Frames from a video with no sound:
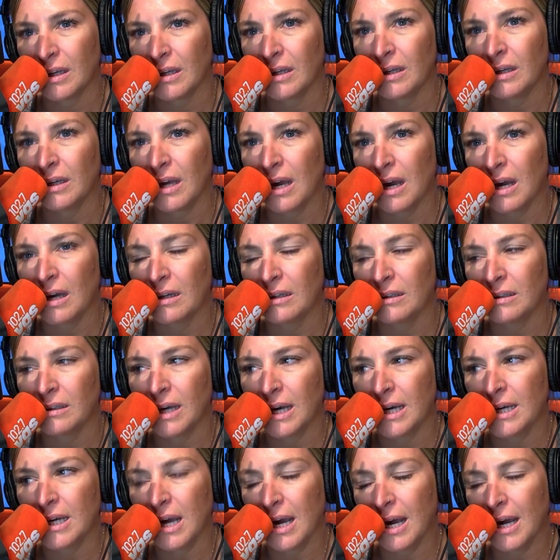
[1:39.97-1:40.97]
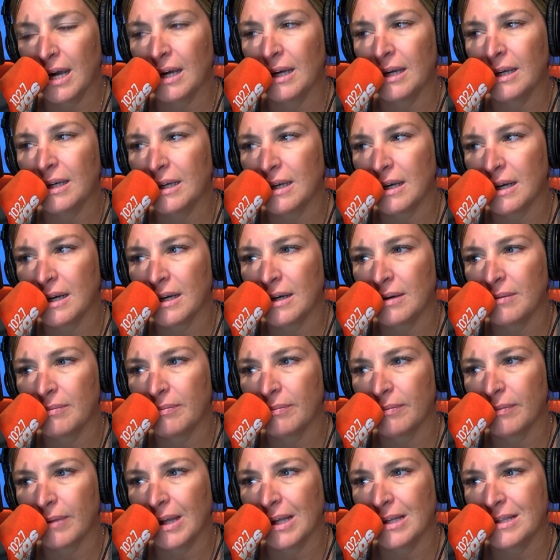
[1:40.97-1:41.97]
Yeah,
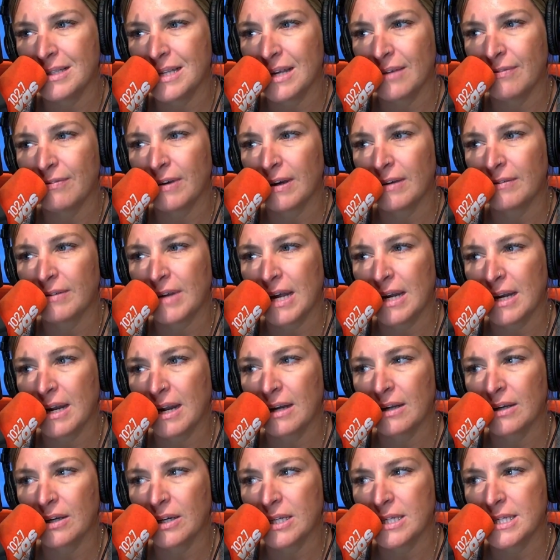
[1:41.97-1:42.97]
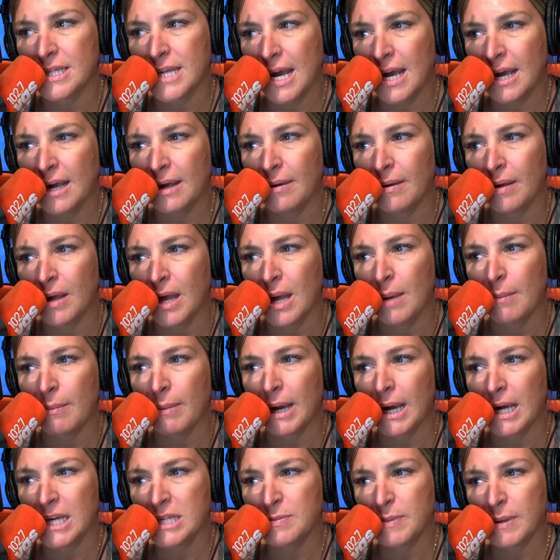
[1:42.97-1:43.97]
I'll say 5'9" on a good day. My
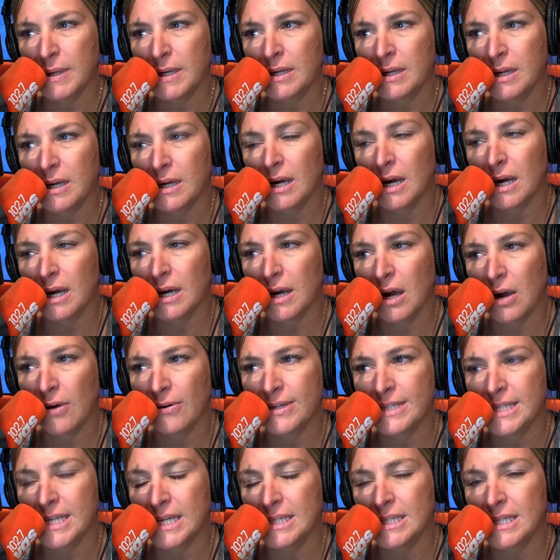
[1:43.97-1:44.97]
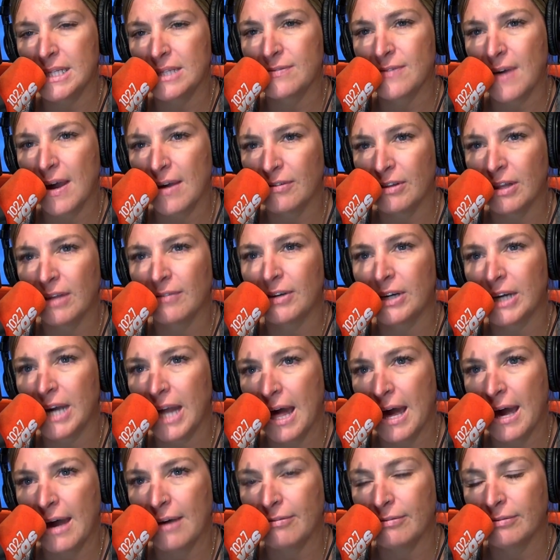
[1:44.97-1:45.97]
husband always says he's 5'11 and a
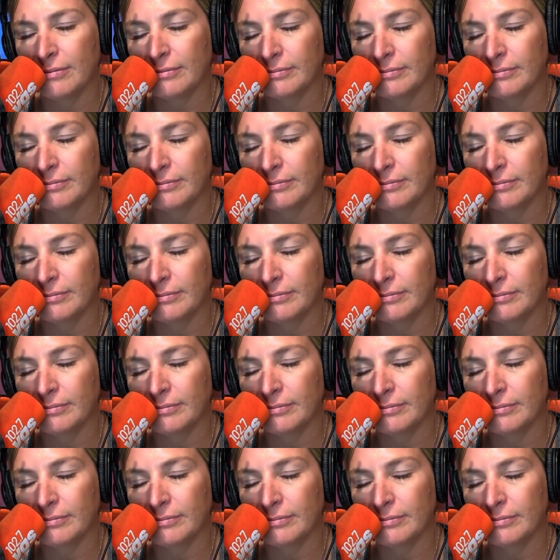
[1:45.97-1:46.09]
half.